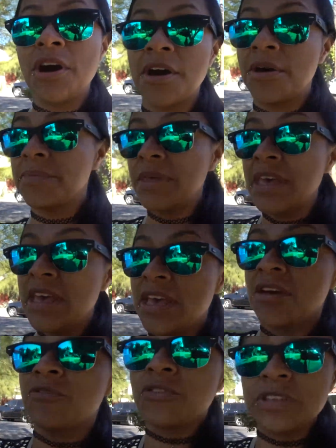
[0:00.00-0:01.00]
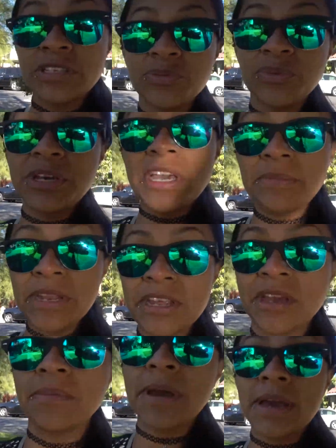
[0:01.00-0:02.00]
um, for this week coming
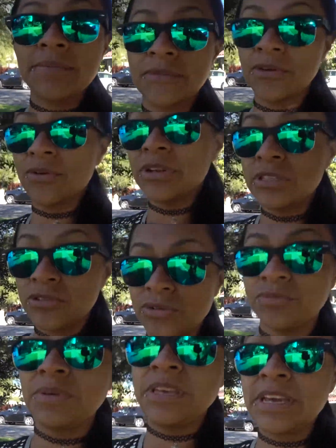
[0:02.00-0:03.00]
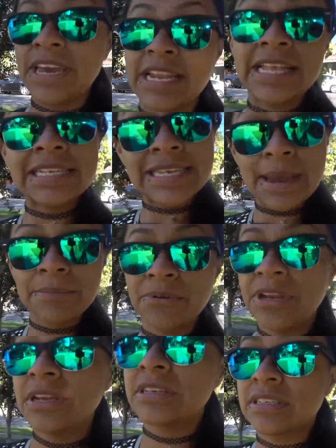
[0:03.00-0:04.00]
up, I'm going to be kind of like
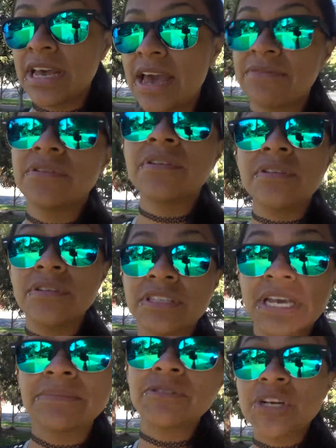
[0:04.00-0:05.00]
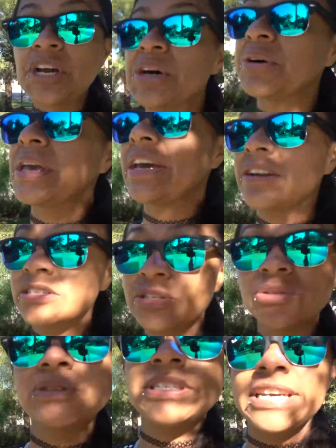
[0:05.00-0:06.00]
tampering because I have a time trial again on
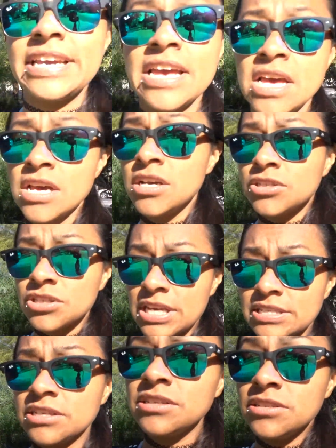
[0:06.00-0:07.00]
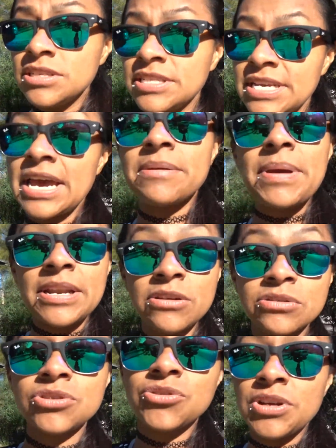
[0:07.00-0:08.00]
Tuesday. So that's gonna decide my
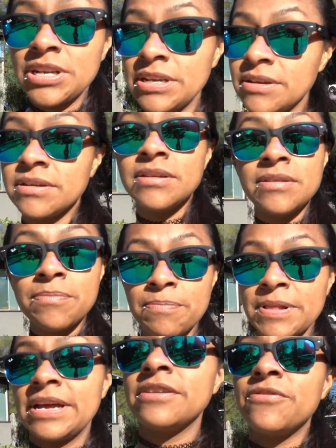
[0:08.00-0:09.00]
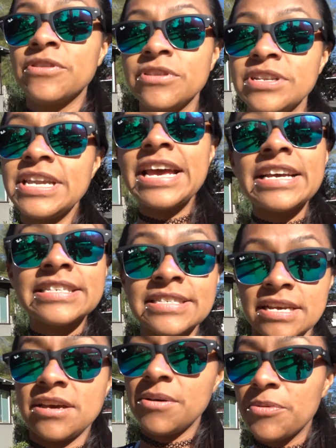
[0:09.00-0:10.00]
new training plan for the
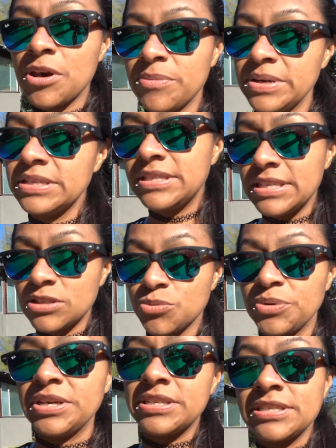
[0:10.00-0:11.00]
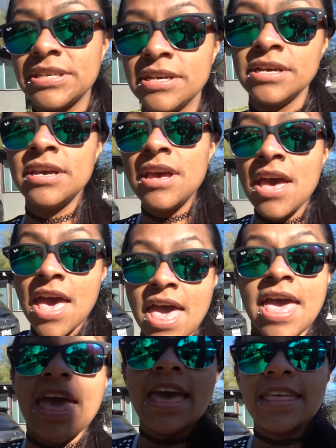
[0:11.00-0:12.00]
next upcoming six weeks
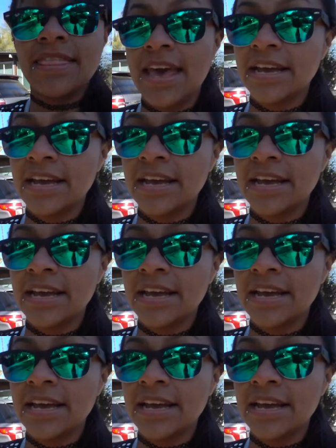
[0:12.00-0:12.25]
and